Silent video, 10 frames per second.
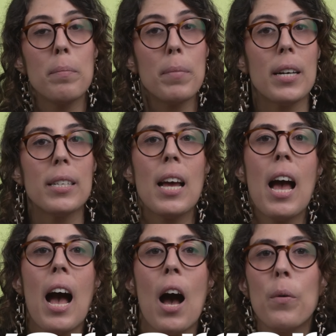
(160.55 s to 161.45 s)
But
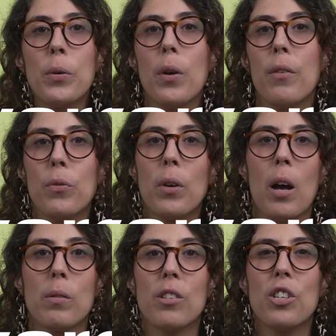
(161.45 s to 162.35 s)
Howard Gray
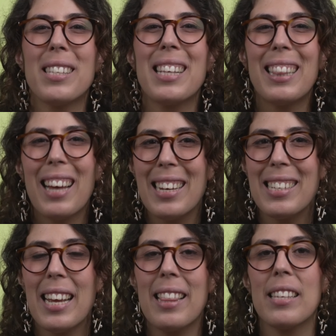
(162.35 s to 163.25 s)
Funkhauser sheds a
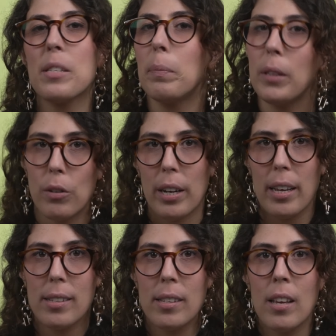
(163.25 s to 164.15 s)
light in this
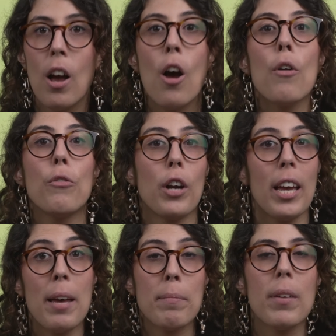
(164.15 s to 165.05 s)
blurriness. For
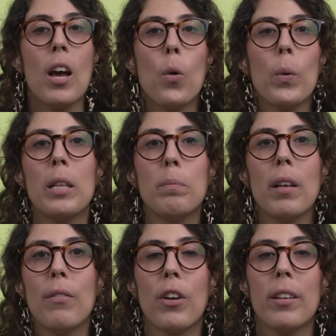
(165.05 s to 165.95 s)
him, William
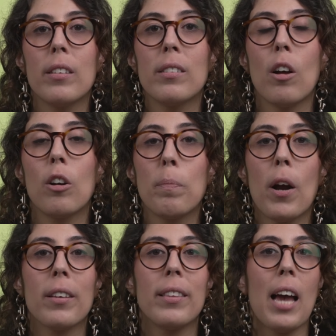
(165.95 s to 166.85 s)
Playfair does not
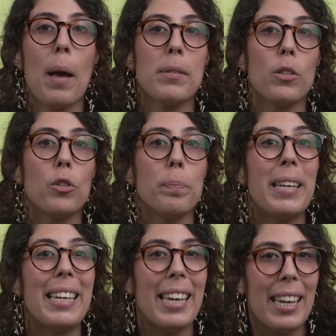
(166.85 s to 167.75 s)
mark the absolute
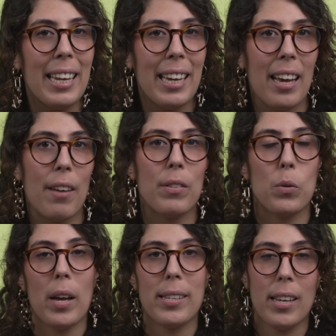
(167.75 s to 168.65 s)
beginning of
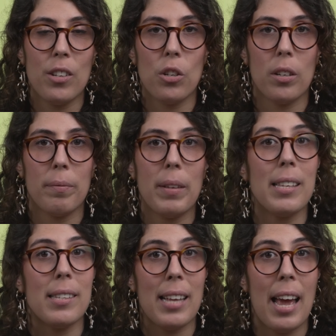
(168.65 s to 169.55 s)
visualization.
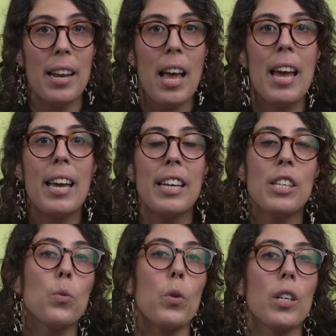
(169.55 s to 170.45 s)
Instead,
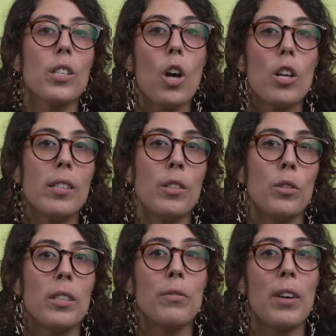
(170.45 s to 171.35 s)
his works
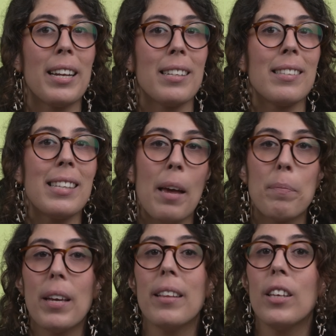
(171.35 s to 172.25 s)
constitute the final
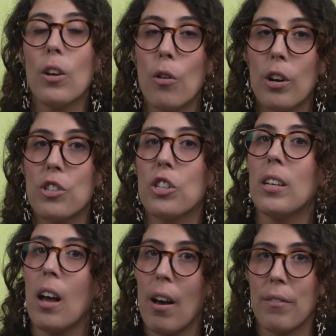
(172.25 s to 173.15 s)
step in the
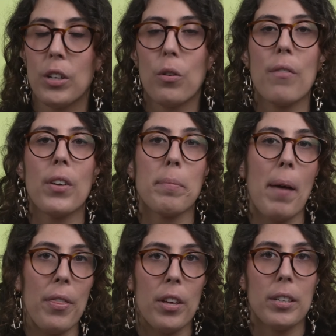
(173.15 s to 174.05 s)
origin of the graphic
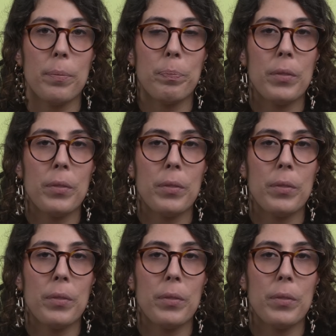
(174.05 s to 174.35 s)
method.